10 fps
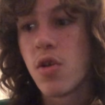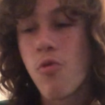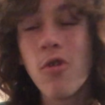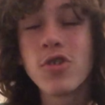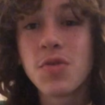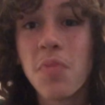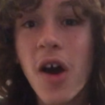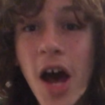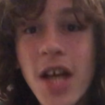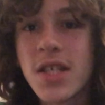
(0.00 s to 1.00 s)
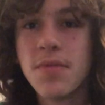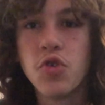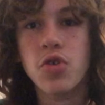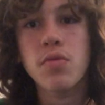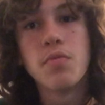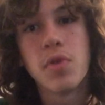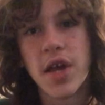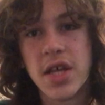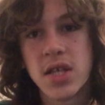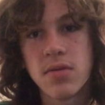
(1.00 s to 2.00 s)
Worst possible
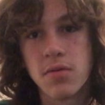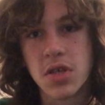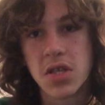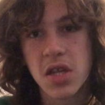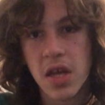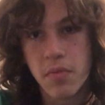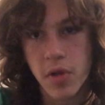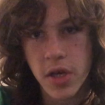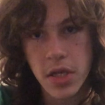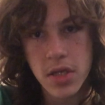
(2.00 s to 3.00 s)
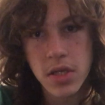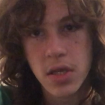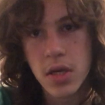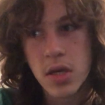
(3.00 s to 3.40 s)
place for this to take place,